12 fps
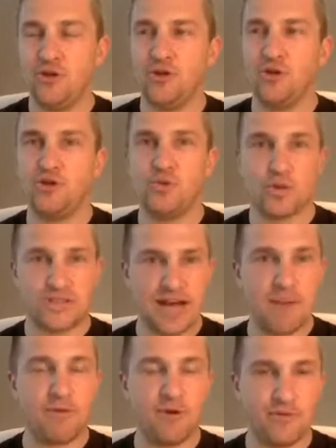use what's
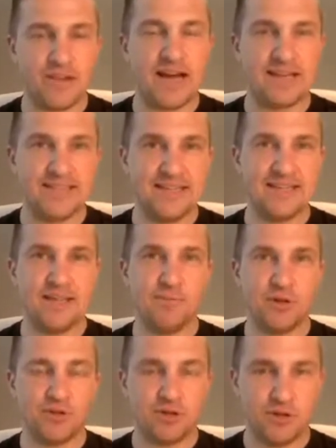happened over the last 18
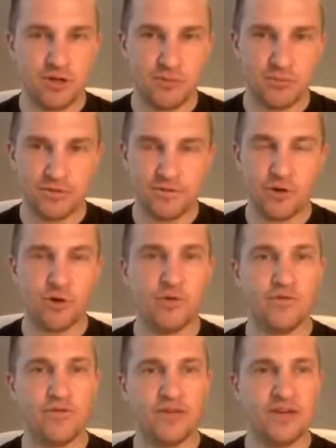months in terms of
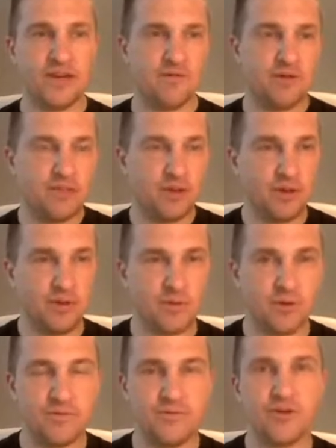COVID and everything going